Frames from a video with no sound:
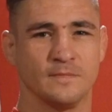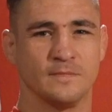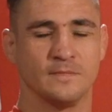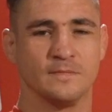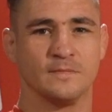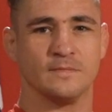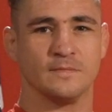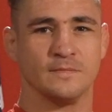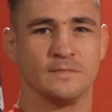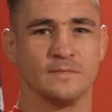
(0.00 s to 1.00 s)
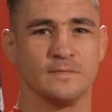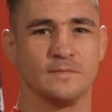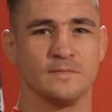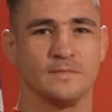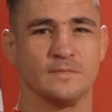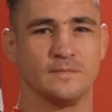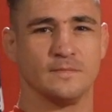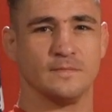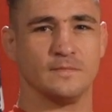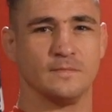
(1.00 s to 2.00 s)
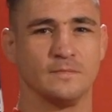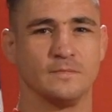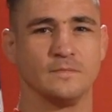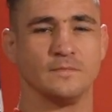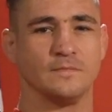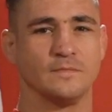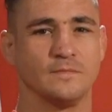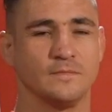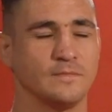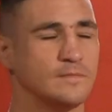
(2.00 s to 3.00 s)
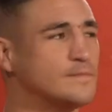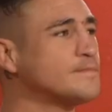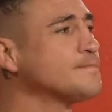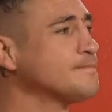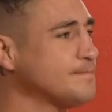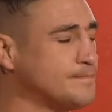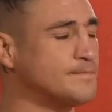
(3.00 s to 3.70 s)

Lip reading: [no speech]